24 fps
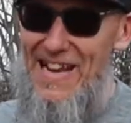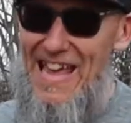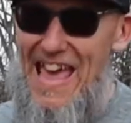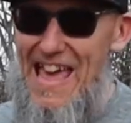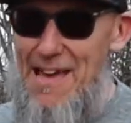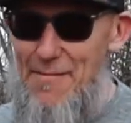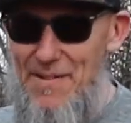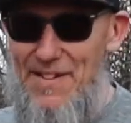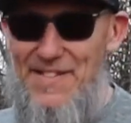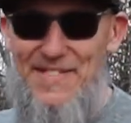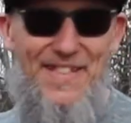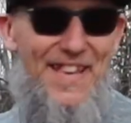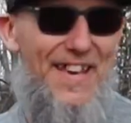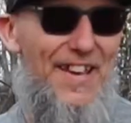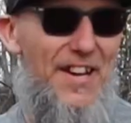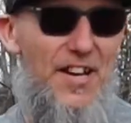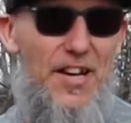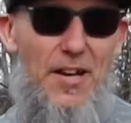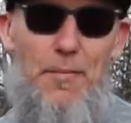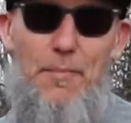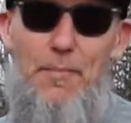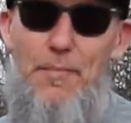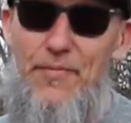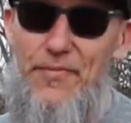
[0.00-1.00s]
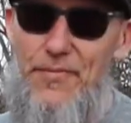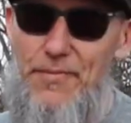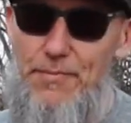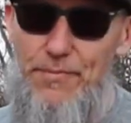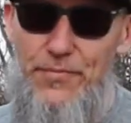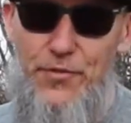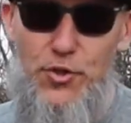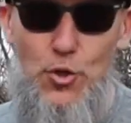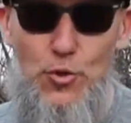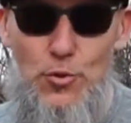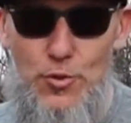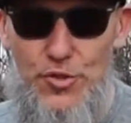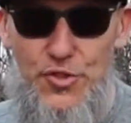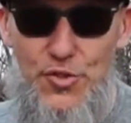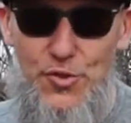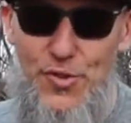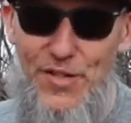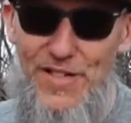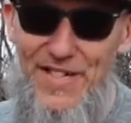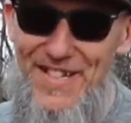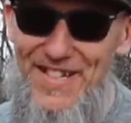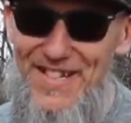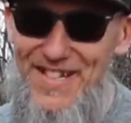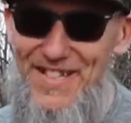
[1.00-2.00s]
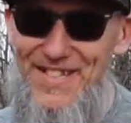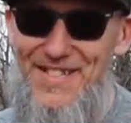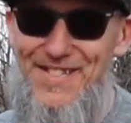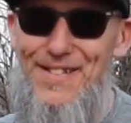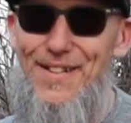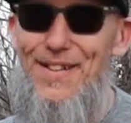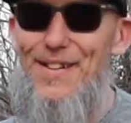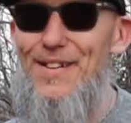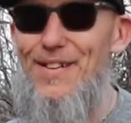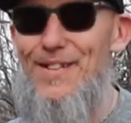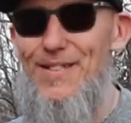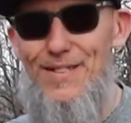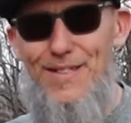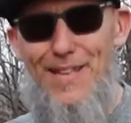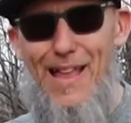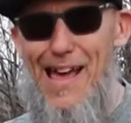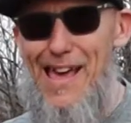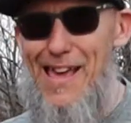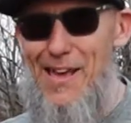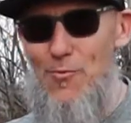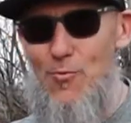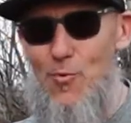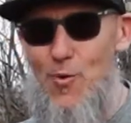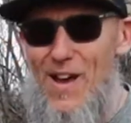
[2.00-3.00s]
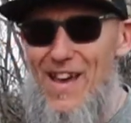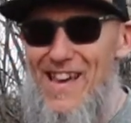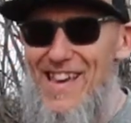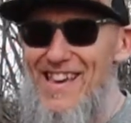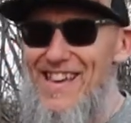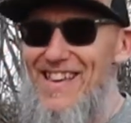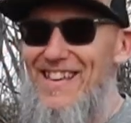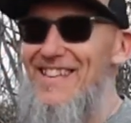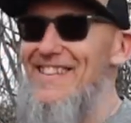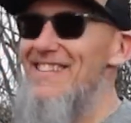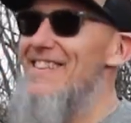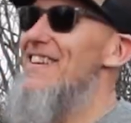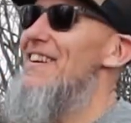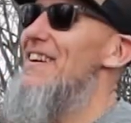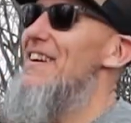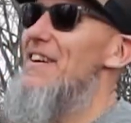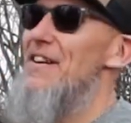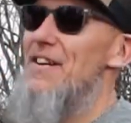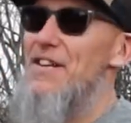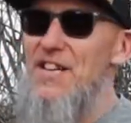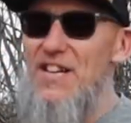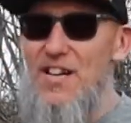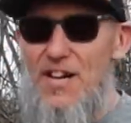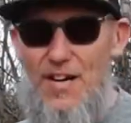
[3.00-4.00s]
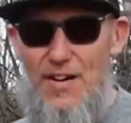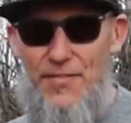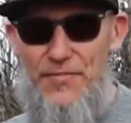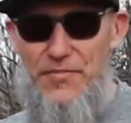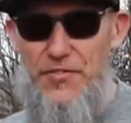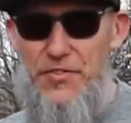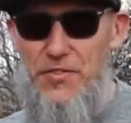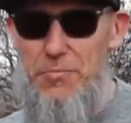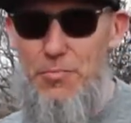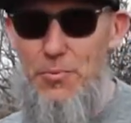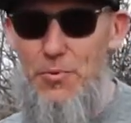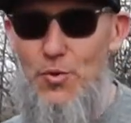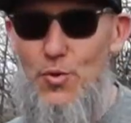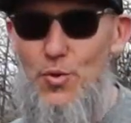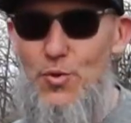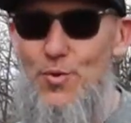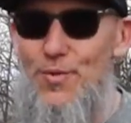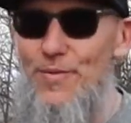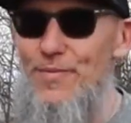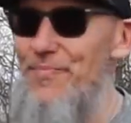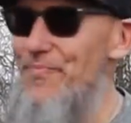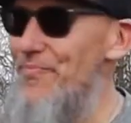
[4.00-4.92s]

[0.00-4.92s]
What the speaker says: hammock setup, 2 trees, lightweight, comfortable,